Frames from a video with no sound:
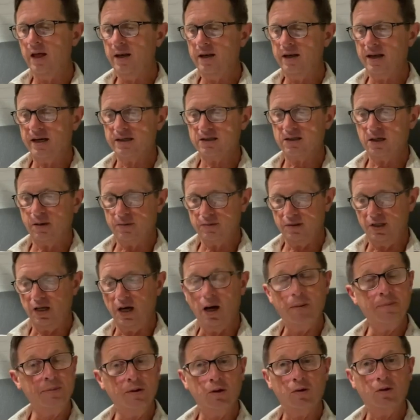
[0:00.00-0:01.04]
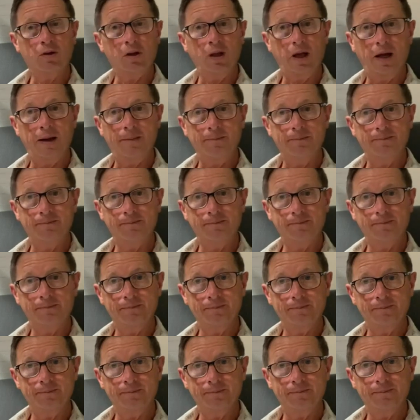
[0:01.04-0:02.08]
Next comes the uphill climb.
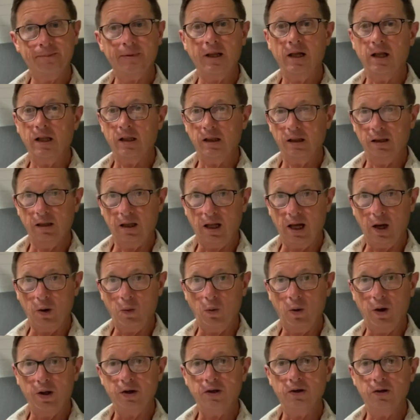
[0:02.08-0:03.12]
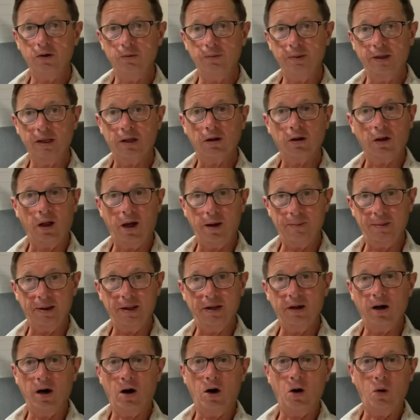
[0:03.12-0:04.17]
I want to be climbing
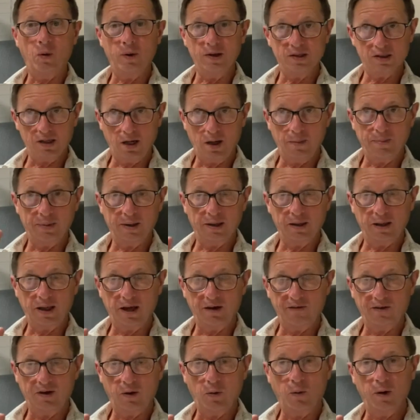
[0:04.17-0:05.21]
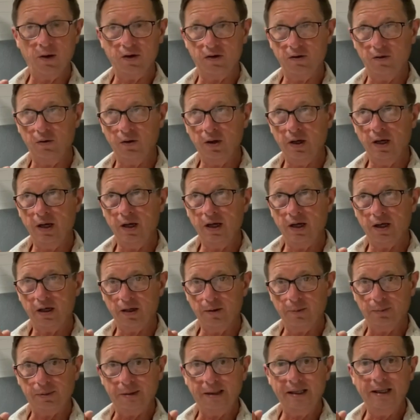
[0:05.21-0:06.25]
always up in life. I want to
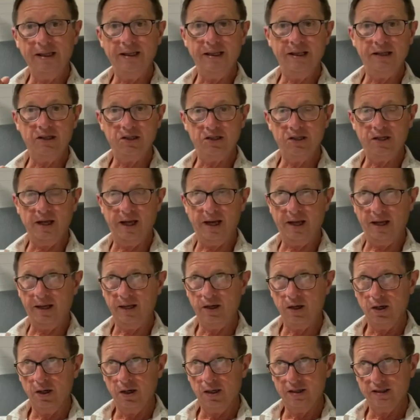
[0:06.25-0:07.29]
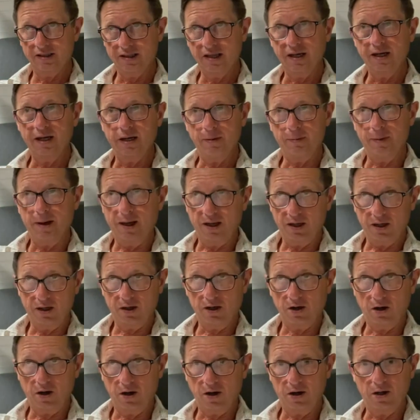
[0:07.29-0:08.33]
complete each day sitting in my
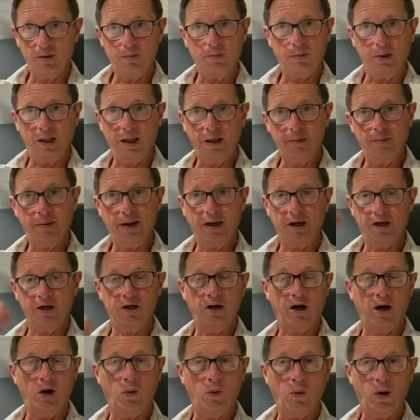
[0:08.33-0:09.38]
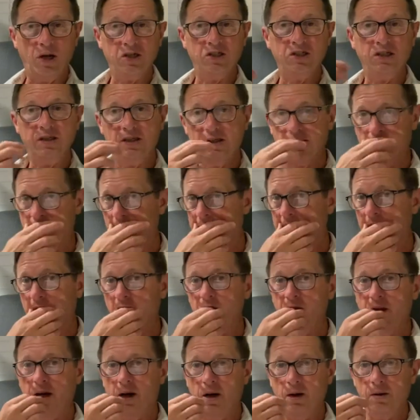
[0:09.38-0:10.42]
garden, playing my guitar, watching the sun go
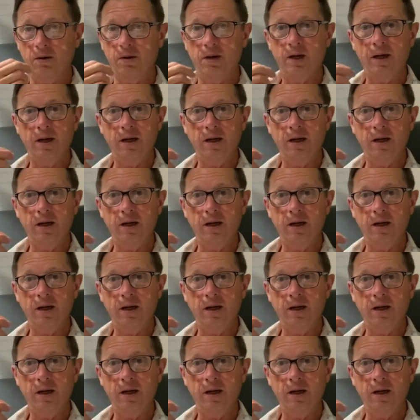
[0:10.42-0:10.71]
down,